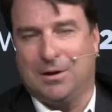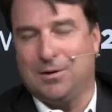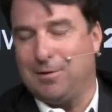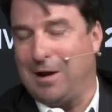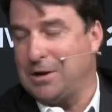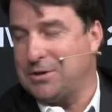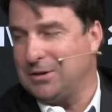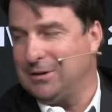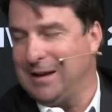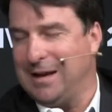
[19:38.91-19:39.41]

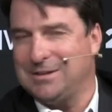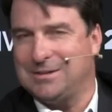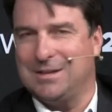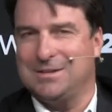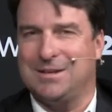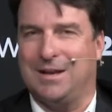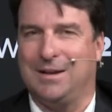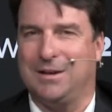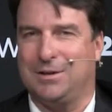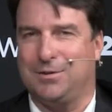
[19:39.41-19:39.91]

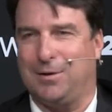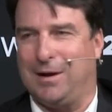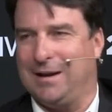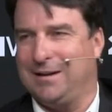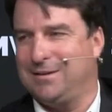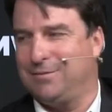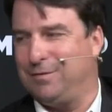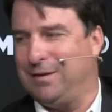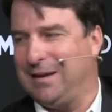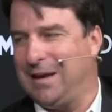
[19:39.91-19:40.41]
congratulations on
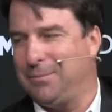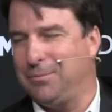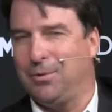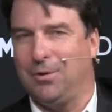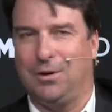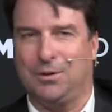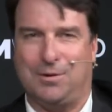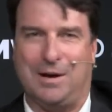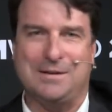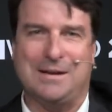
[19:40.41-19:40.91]
great
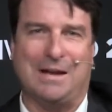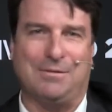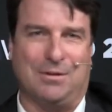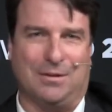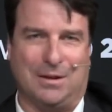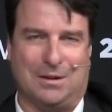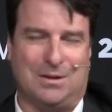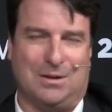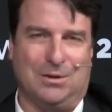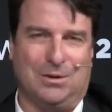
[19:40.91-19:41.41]
VMworld. Great to have you
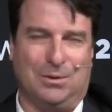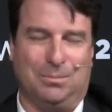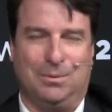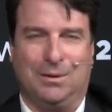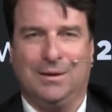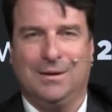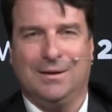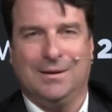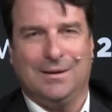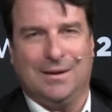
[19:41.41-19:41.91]
on theCUBE.
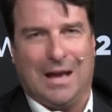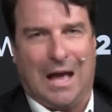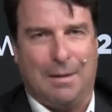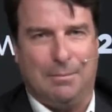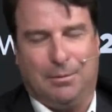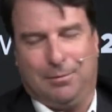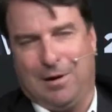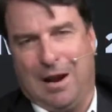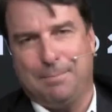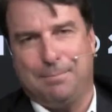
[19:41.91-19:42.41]
Uh,
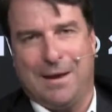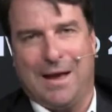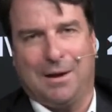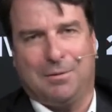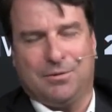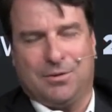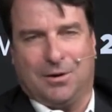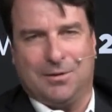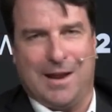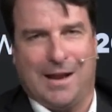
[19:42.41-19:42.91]
but we'll be right back
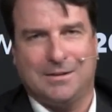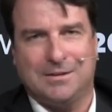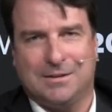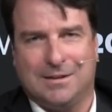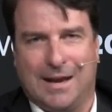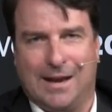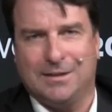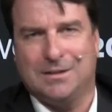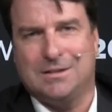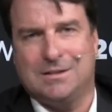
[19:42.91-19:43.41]
with our next
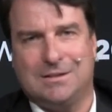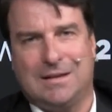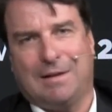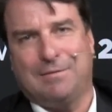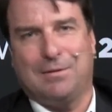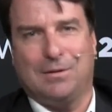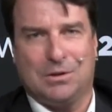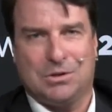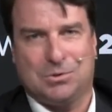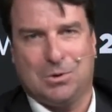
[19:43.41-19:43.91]
guest
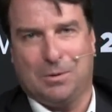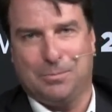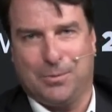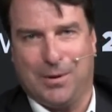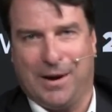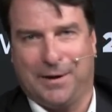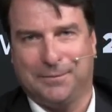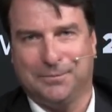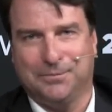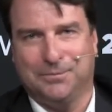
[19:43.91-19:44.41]
after this short
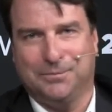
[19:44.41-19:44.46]
break.